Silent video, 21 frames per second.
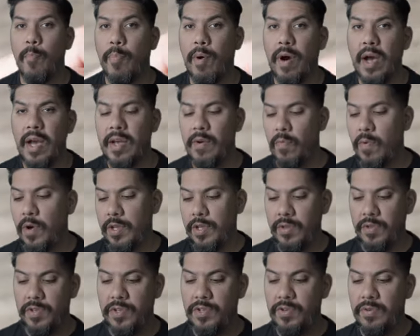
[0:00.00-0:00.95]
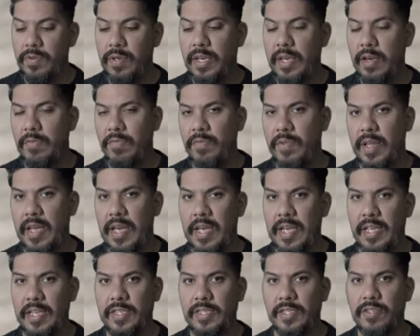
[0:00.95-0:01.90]
But what you do get for
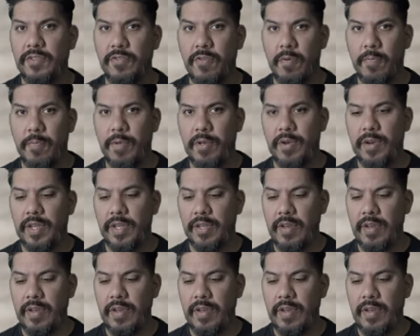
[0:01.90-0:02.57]
that is durability.